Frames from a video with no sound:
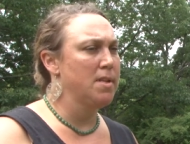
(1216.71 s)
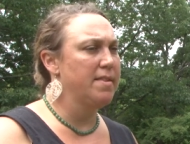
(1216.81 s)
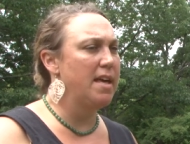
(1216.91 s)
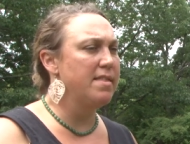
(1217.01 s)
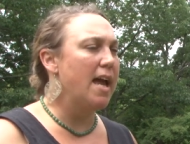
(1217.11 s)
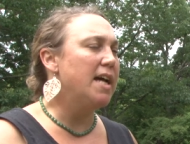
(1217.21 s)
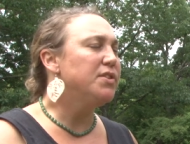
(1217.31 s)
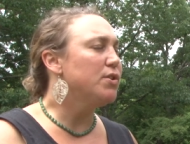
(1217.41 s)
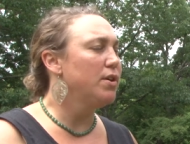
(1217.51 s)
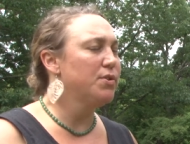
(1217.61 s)
the, the
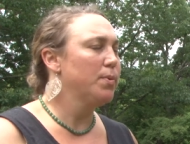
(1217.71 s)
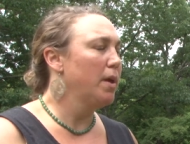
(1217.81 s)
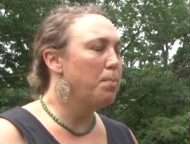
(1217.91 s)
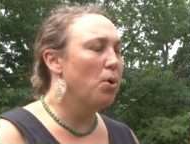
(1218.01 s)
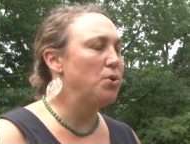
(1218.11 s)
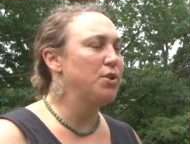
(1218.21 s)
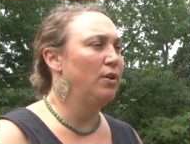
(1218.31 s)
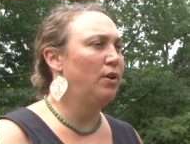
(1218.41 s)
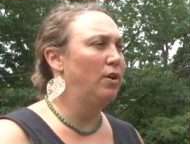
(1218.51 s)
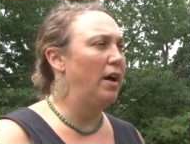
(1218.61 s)
answer is really
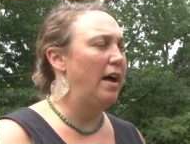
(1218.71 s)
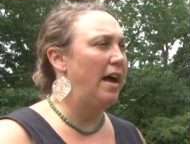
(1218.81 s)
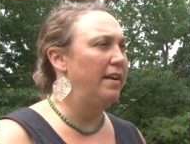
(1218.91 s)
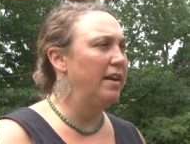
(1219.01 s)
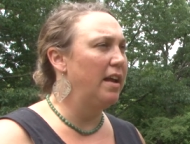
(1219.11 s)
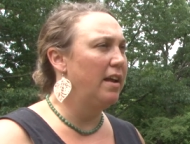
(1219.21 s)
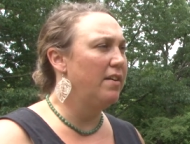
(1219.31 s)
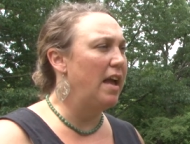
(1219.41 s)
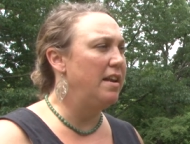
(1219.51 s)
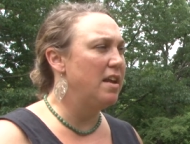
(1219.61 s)
personal and,
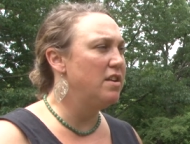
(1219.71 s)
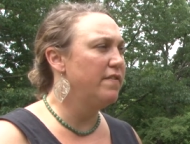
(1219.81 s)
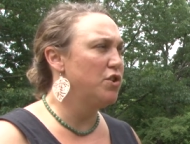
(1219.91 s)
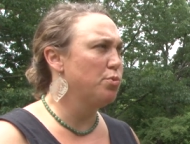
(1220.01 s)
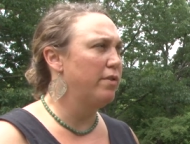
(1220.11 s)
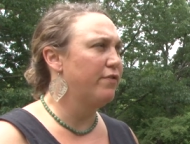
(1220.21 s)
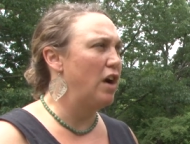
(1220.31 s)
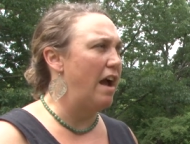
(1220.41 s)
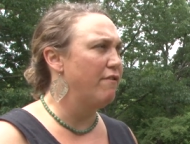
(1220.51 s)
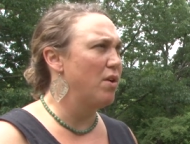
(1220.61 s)
and individual
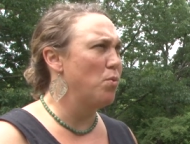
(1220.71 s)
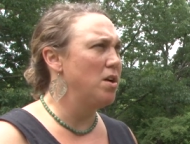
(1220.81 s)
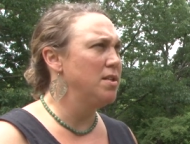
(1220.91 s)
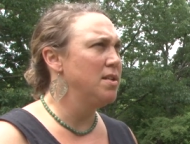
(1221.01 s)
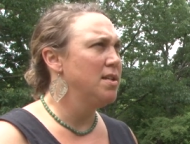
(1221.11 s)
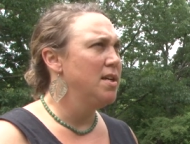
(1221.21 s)
for everyone.